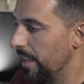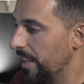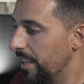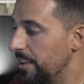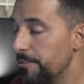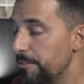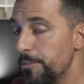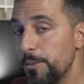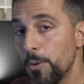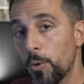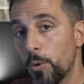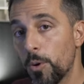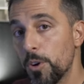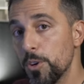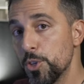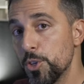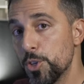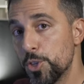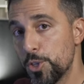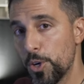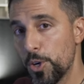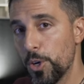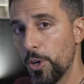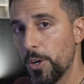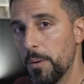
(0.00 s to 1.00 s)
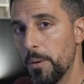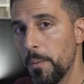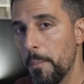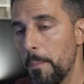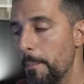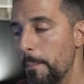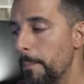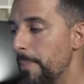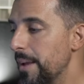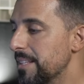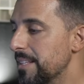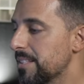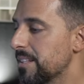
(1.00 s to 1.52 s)
If you're unsure,
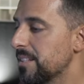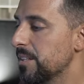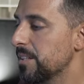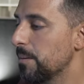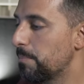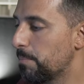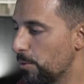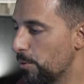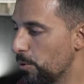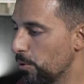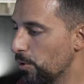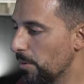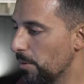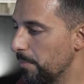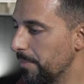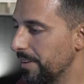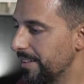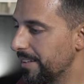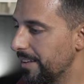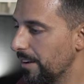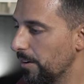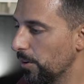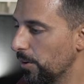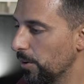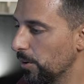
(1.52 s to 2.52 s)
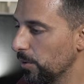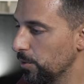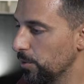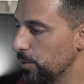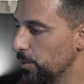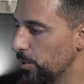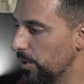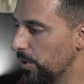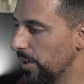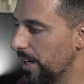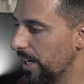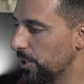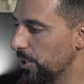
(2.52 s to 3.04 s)
based on the program material,
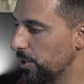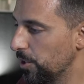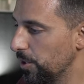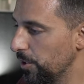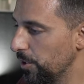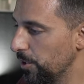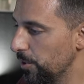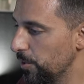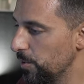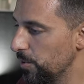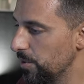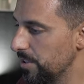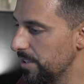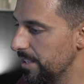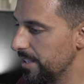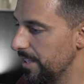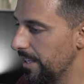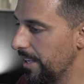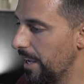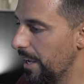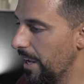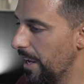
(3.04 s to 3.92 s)
you could actually use the